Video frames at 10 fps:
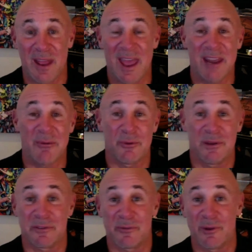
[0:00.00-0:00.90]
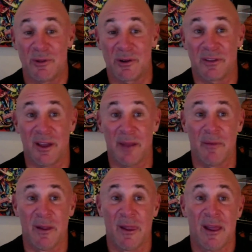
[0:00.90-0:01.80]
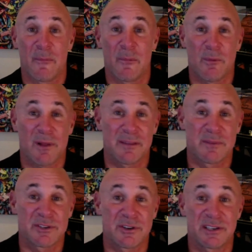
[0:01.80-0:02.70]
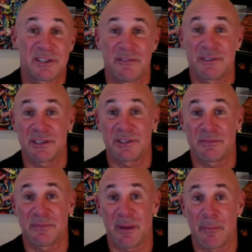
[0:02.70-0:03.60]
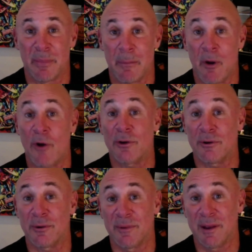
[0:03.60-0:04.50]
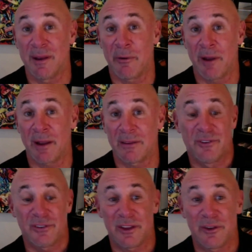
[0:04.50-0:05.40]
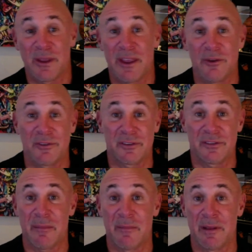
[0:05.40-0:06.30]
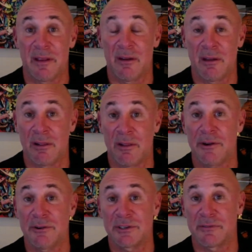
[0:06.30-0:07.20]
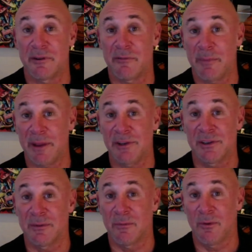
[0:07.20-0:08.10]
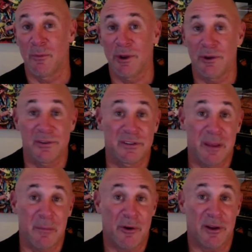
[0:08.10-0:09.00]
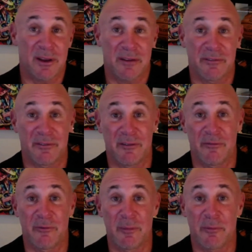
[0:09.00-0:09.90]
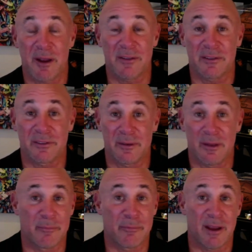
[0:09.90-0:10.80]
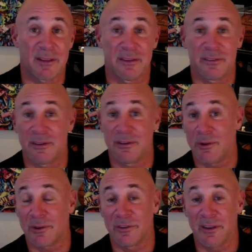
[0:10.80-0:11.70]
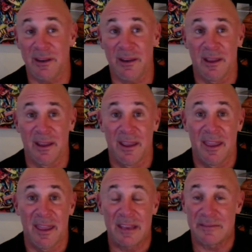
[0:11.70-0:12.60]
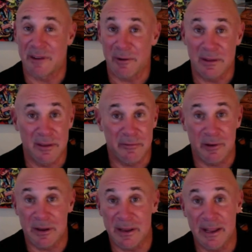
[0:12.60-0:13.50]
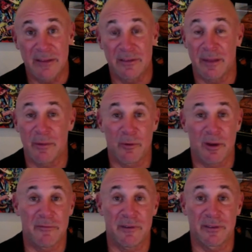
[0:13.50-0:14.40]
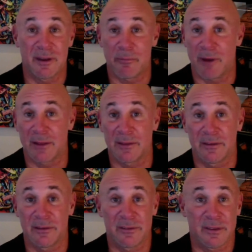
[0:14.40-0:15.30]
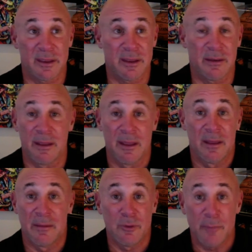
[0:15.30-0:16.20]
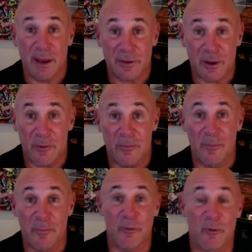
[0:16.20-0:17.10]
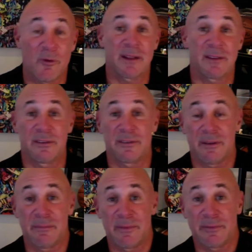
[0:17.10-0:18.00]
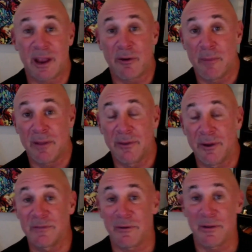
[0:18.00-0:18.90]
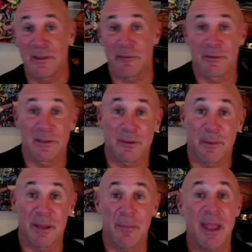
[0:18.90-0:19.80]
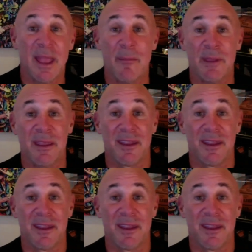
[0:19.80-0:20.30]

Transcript: at it, doing this for a long time. I like to position ourselves as a partner in a practice. Just like you can't use the same aligners for every patient, well, we don't use the same marketing for every practice. A practice in New York City has very different needs and demographics than a practice in New Mexico. Or a practice in Sacramento is very different than somebody in Miami.